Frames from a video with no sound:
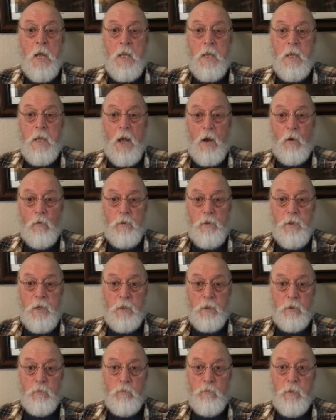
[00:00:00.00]
Now,
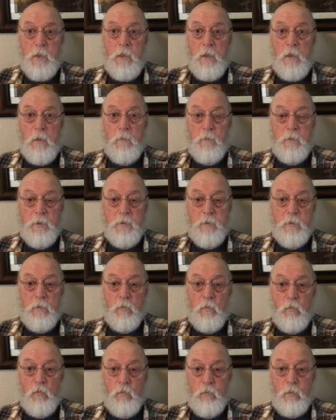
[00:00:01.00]
this becomes
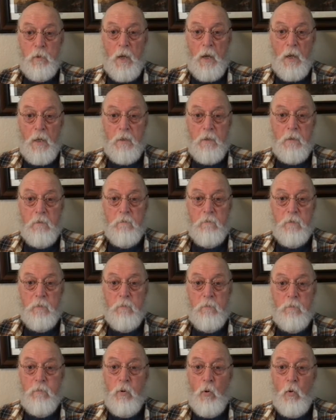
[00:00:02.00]
kind of
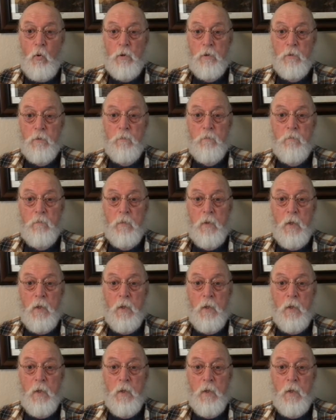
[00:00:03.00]
important